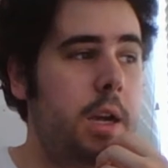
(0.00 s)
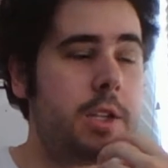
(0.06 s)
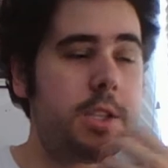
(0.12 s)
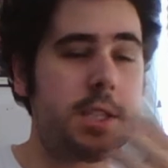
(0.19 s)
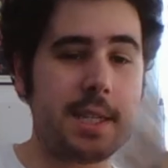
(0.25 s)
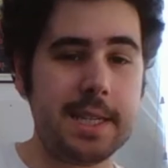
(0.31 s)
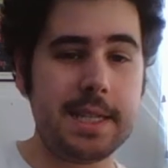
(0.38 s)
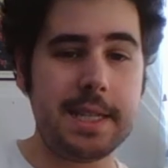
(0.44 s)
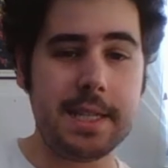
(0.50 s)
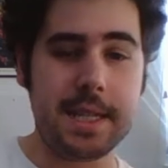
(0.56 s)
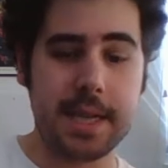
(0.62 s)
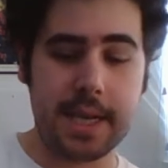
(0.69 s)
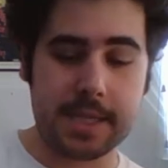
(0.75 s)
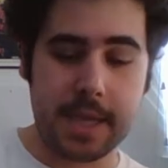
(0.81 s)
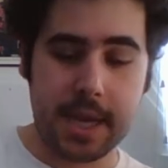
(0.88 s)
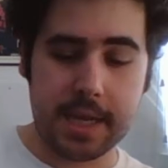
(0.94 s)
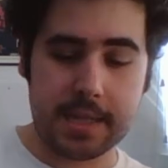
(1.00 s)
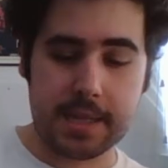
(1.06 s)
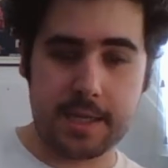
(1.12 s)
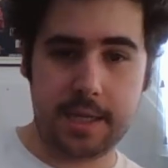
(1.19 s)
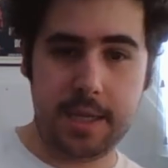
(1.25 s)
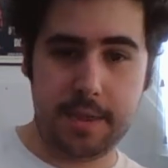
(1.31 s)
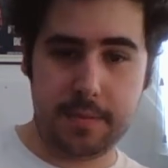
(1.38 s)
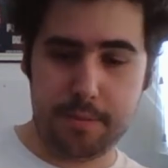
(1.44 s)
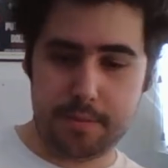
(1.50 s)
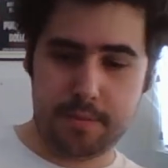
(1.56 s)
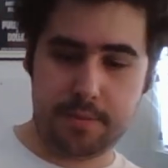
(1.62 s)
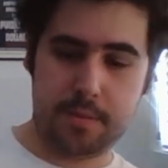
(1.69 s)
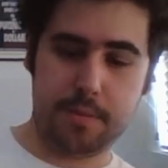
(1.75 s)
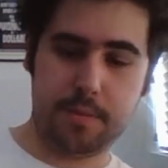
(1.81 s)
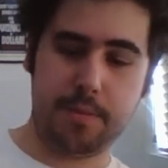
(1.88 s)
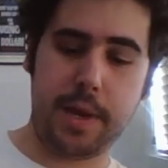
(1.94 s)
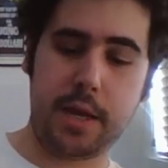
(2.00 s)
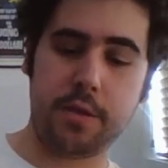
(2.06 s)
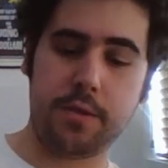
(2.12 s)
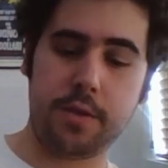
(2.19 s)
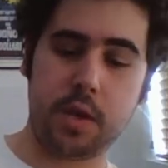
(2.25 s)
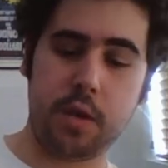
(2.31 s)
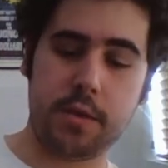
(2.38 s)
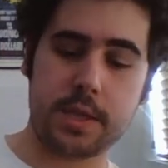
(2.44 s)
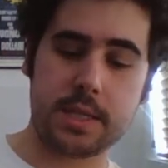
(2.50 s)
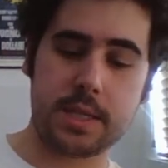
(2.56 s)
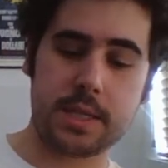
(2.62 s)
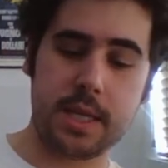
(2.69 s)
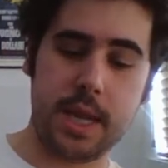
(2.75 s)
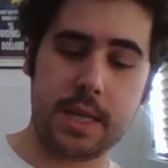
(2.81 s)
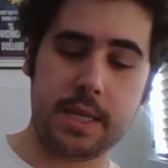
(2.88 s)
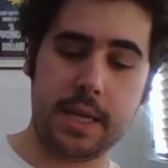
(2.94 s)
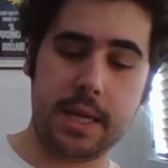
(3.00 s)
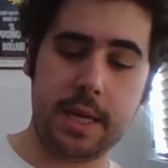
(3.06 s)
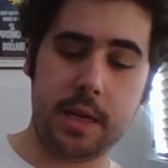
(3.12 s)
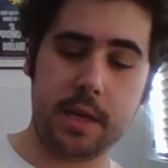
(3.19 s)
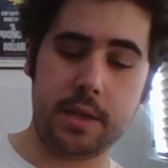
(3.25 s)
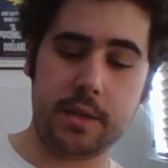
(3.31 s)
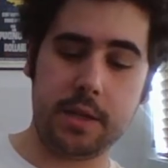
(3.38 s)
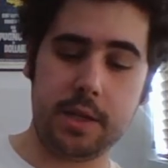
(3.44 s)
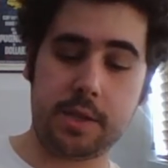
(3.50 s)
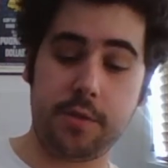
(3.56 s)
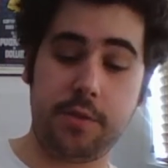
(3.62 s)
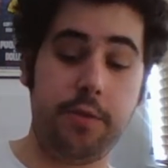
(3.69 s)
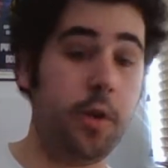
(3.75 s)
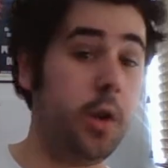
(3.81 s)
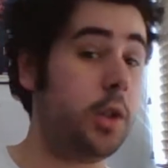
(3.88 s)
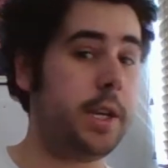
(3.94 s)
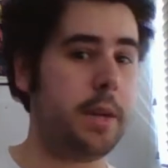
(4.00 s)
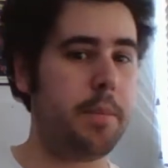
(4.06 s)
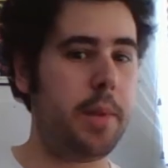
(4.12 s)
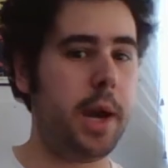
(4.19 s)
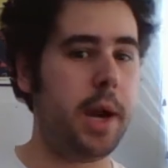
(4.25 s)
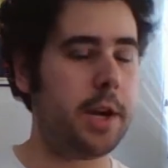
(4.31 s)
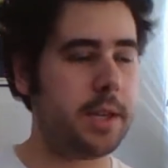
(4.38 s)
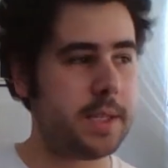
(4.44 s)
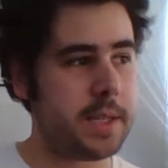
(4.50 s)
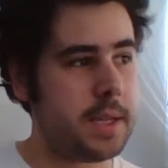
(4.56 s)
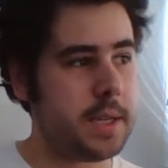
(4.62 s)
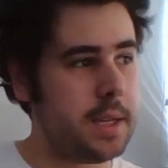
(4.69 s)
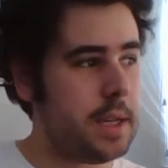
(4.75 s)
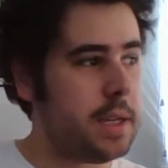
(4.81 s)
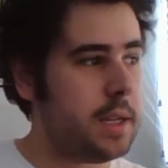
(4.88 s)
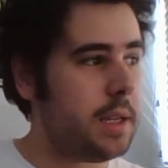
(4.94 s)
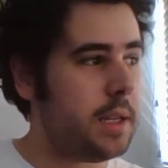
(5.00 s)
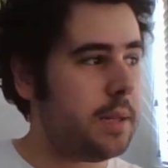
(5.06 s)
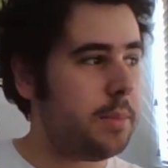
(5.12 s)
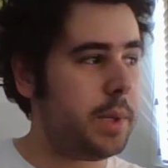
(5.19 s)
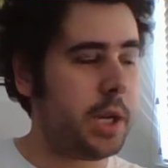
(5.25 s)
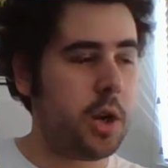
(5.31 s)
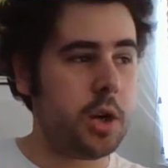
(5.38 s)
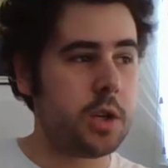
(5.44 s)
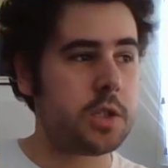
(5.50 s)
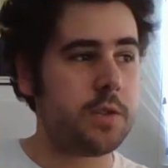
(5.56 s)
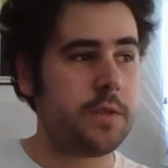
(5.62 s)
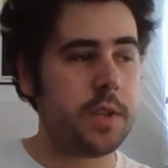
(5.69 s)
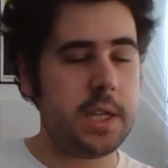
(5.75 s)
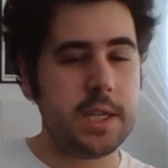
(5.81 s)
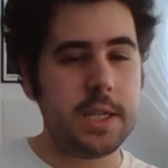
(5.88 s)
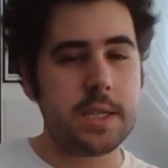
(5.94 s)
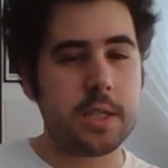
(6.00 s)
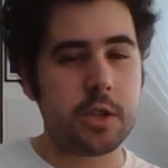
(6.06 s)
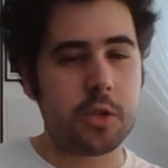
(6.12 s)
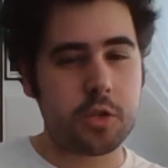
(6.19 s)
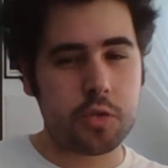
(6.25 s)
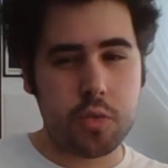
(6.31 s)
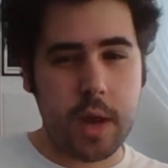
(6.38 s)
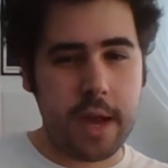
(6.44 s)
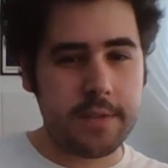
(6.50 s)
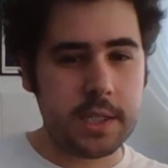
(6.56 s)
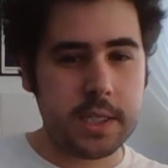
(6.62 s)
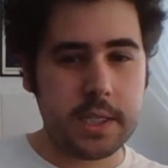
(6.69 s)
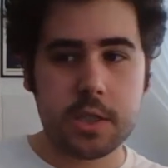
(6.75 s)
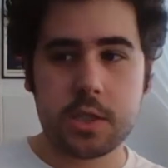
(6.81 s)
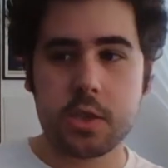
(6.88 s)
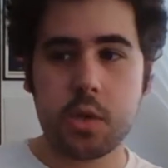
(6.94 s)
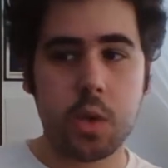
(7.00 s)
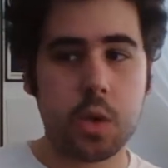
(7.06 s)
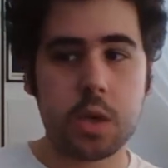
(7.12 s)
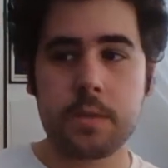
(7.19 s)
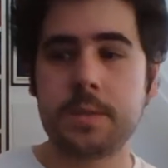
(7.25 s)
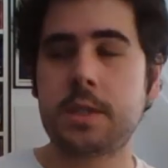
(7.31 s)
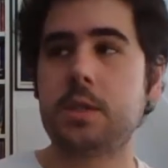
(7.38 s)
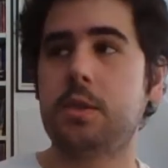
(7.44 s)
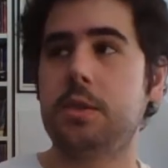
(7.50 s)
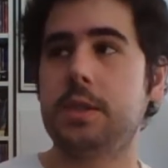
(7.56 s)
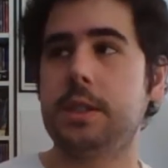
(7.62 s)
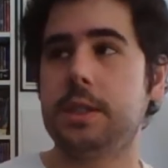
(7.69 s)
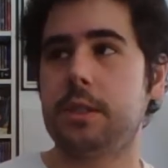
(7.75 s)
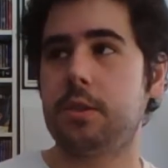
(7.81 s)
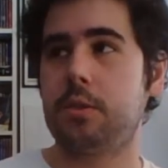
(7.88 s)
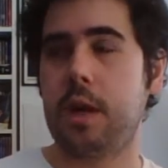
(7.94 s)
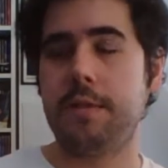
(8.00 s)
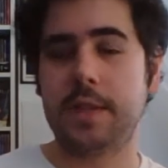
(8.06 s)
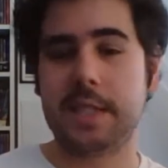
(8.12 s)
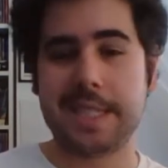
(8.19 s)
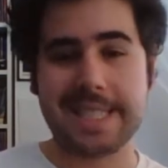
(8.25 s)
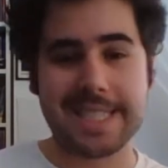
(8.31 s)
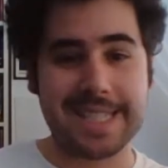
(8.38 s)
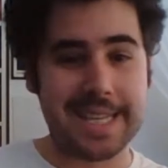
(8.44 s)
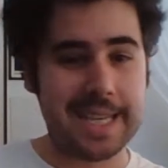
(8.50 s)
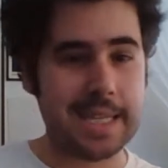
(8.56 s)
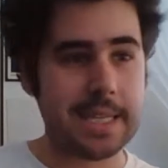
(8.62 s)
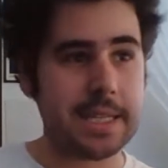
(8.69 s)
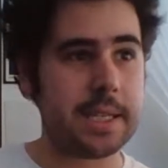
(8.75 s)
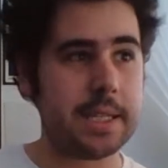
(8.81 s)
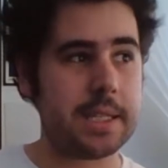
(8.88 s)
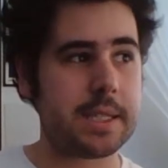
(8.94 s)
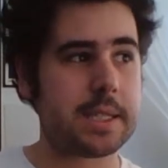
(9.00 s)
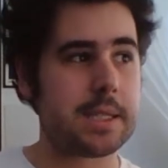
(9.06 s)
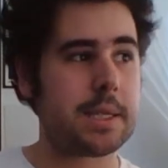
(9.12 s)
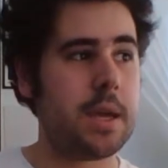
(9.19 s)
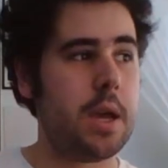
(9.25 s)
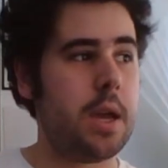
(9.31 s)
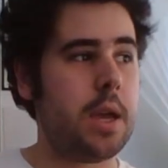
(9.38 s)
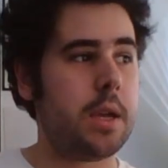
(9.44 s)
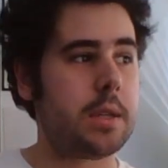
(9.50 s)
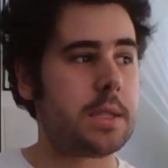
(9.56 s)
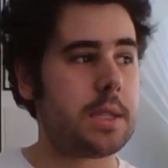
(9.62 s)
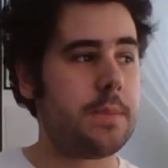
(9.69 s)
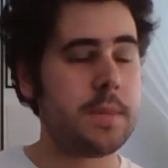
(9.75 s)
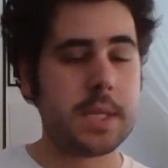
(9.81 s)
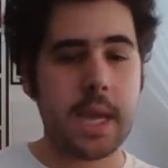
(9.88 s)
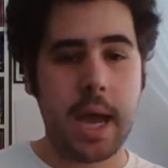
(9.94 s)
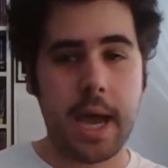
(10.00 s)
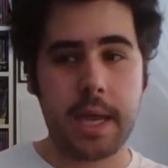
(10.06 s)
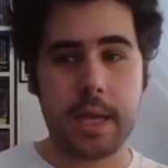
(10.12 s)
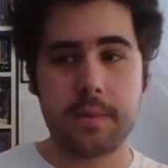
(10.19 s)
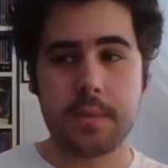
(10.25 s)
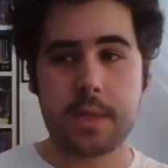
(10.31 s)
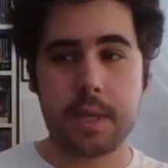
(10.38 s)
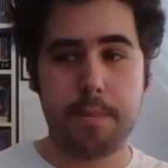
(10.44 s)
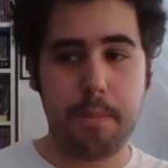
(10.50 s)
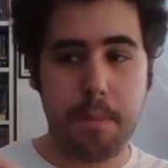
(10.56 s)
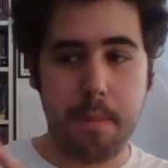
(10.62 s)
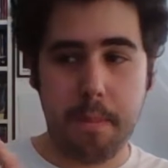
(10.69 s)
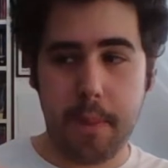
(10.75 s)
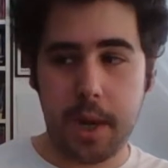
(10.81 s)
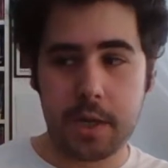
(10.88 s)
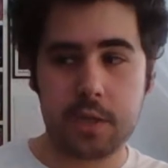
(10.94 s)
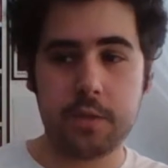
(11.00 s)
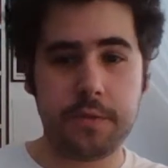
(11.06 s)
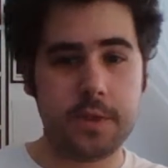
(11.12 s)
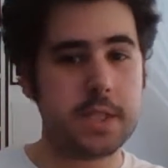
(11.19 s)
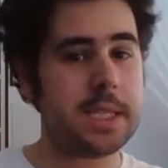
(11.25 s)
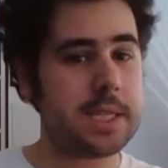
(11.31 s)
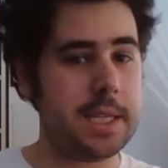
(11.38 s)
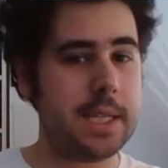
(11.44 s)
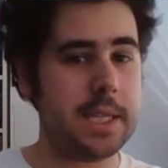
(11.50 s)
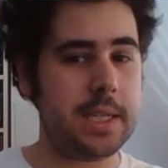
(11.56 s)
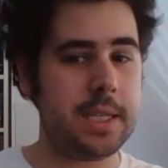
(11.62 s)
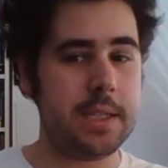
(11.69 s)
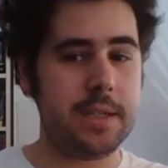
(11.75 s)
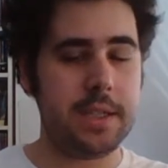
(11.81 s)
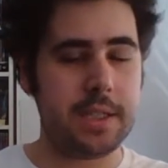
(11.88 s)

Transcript: a city that, as the back of the cover said, like uh, it's falling apart because of these gravity storms or this gravity sea that it's sometimes a part of the city.